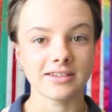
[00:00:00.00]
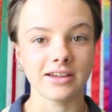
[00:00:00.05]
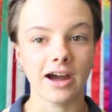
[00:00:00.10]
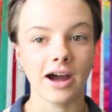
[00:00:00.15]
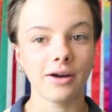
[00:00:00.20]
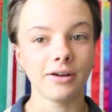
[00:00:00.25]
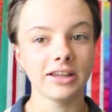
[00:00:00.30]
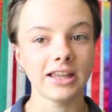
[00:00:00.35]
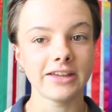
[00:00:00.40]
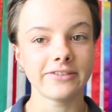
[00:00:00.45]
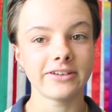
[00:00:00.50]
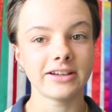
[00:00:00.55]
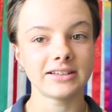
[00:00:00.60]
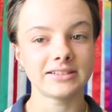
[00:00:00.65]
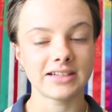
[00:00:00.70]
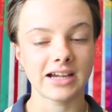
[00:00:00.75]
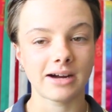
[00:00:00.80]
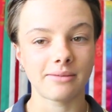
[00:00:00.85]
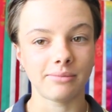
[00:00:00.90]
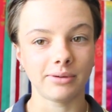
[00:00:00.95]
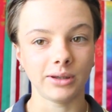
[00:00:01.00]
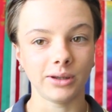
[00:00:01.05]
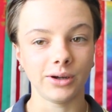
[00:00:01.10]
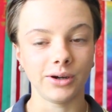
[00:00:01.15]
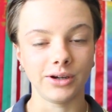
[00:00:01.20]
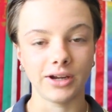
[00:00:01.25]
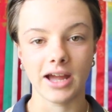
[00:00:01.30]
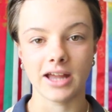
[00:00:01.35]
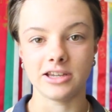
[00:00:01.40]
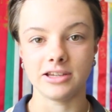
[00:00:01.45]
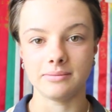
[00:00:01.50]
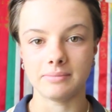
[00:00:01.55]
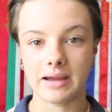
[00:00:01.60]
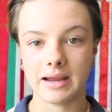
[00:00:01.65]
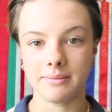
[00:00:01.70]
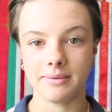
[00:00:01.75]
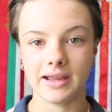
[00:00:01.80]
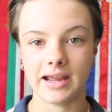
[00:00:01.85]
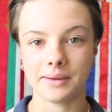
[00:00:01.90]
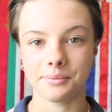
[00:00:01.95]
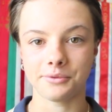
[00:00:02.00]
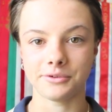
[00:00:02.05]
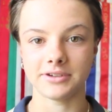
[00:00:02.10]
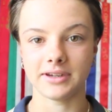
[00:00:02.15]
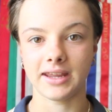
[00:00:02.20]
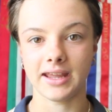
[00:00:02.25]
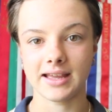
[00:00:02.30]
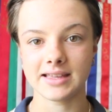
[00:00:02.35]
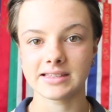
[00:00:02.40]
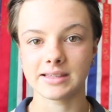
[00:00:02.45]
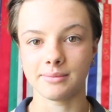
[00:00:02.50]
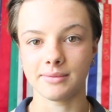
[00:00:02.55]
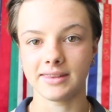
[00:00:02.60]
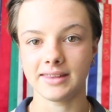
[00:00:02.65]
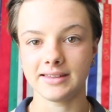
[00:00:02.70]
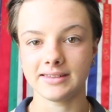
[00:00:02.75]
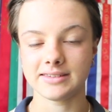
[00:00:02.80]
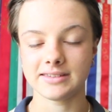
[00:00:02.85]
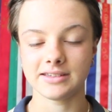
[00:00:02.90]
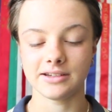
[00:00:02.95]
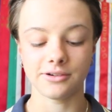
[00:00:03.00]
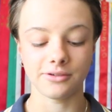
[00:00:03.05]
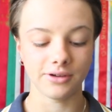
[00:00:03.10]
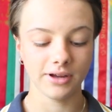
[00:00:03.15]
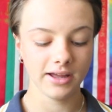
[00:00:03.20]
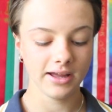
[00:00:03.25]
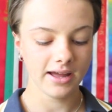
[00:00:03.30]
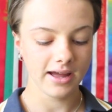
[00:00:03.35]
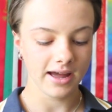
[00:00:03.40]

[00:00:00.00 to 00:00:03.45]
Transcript: so I will leave it down below and you may be able to get some of these still.